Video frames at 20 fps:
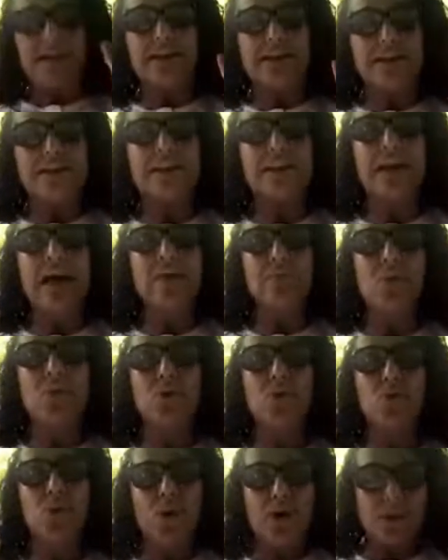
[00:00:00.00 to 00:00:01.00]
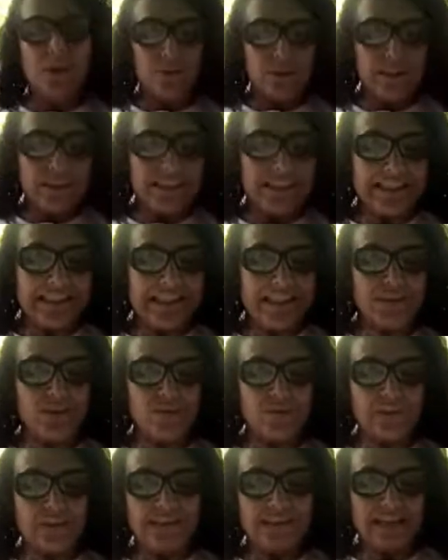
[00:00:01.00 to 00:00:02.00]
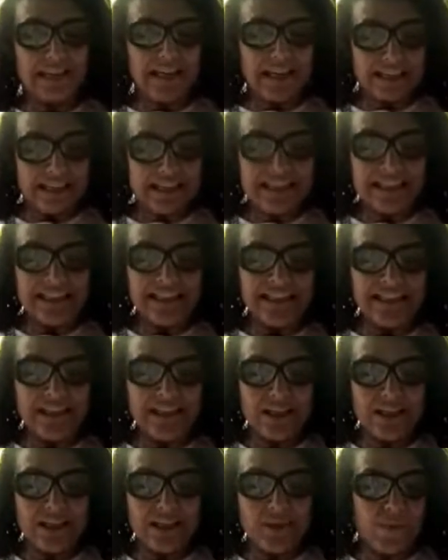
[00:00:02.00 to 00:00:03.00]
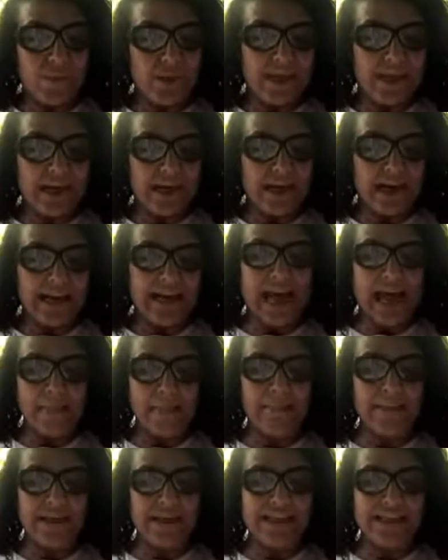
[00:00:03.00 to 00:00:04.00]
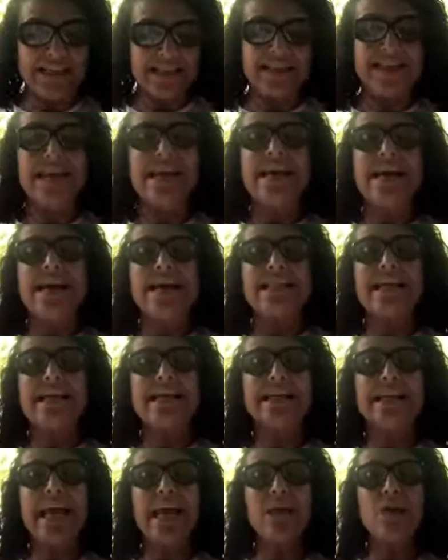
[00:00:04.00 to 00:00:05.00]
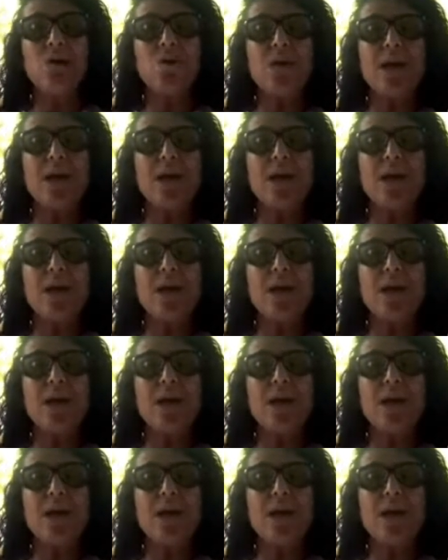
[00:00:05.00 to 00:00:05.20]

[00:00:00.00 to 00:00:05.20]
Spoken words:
reason I want to go into the details of this. Another reason why we are unhappy is that can you